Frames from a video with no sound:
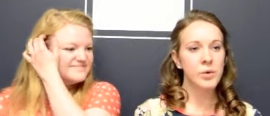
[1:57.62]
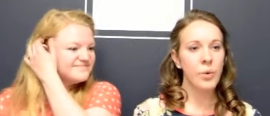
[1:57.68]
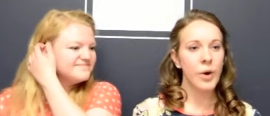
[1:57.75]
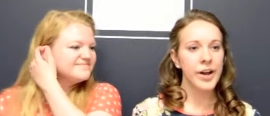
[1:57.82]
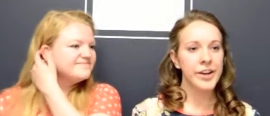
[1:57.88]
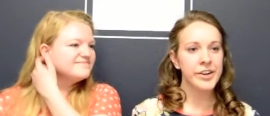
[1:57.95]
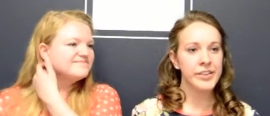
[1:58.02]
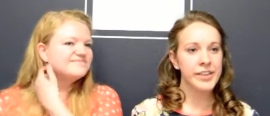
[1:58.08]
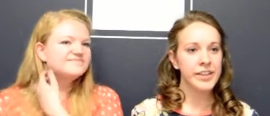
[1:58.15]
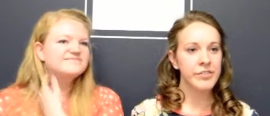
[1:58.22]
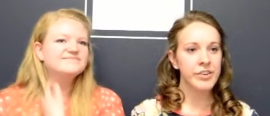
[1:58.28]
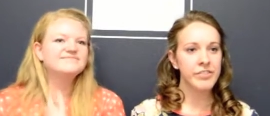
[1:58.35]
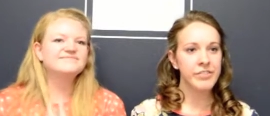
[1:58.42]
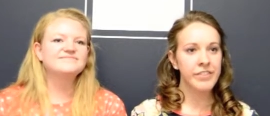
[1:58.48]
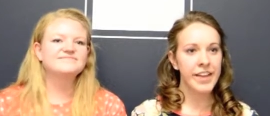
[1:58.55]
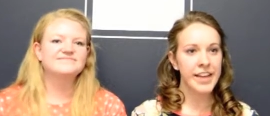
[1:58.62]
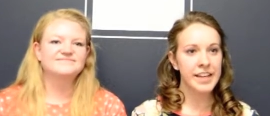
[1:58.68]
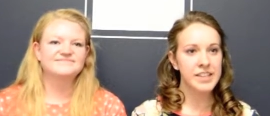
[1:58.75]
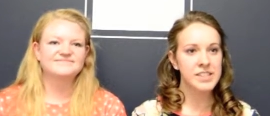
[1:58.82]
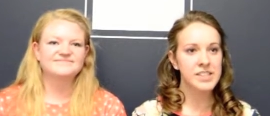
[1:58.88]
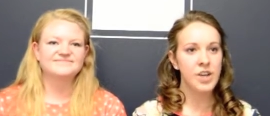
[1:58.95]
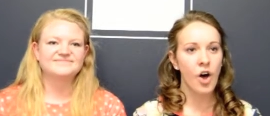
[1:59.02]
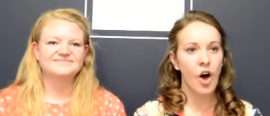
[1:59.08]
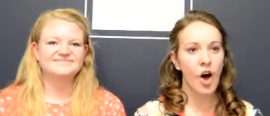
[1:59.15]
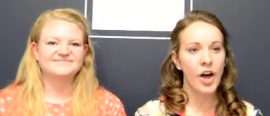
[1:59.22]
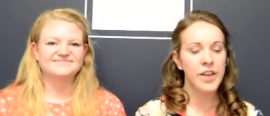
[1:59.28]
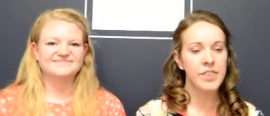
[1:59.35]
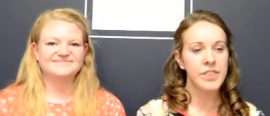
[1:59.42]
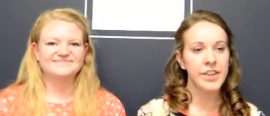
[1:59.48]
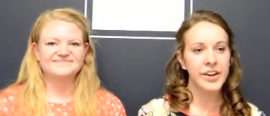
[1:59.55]
Speaker 1: quietly reflect
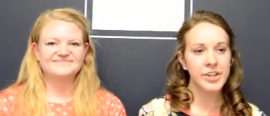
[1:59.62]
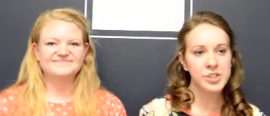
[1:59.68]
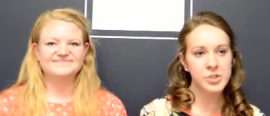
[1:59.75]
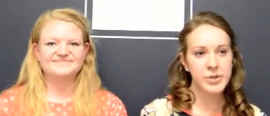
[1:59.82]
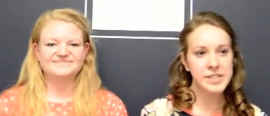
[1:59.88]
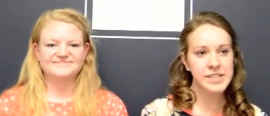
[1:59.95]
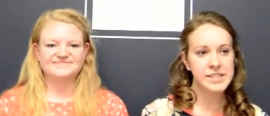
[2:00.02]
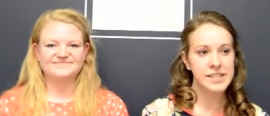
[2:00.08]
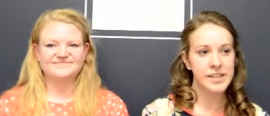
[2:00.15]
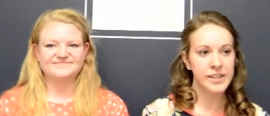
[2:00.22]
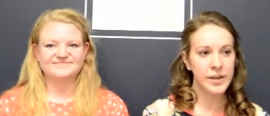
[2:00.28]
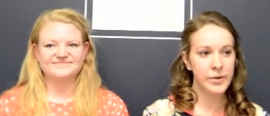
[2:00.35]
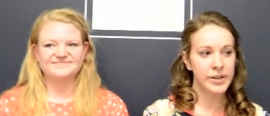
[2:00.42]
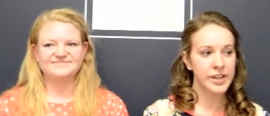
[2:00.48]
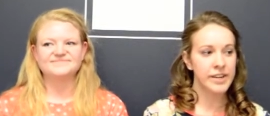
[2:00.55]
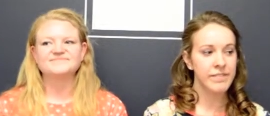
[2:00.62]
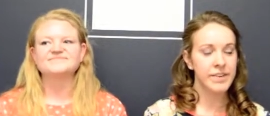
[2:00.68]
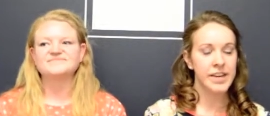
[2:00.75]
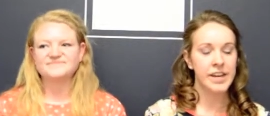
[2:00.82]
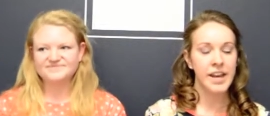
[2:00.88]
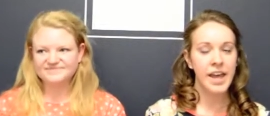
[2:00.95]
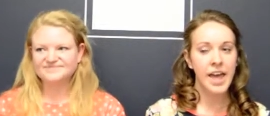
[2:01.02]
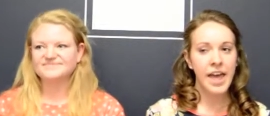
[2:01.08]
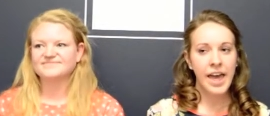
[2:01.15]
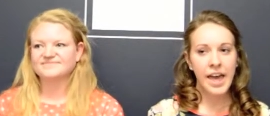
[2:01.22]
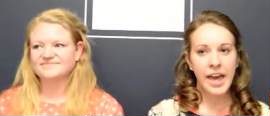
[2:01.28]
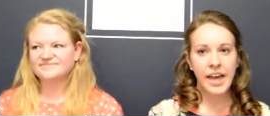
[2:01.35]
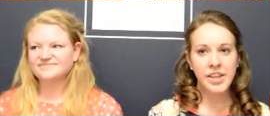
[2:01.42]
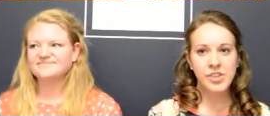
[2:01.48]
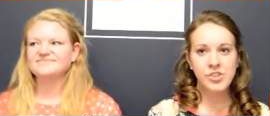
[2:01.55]
on their choices that they were given
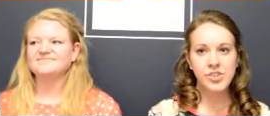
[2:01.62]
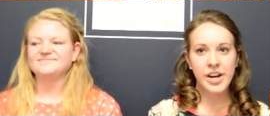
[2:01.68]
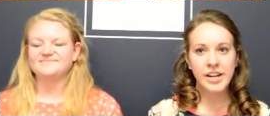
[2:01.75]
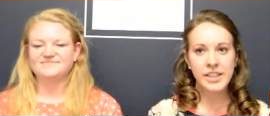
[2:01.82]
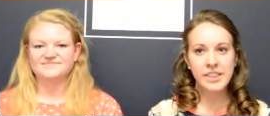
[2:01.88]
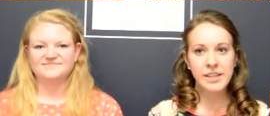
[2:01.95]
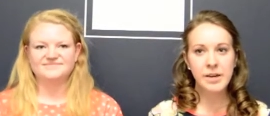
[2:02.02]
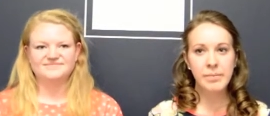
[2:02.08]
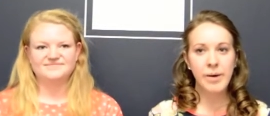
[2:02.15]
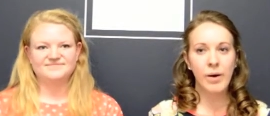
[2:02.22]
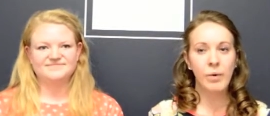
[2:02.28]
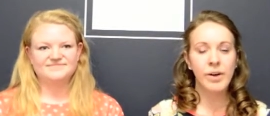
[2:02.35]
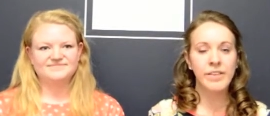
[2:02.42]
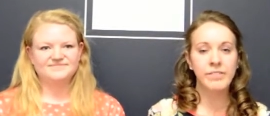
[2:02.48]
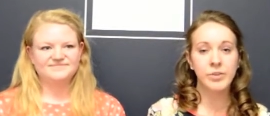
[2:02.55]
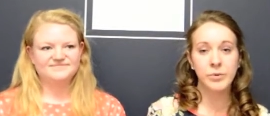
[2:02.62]
and try to think about if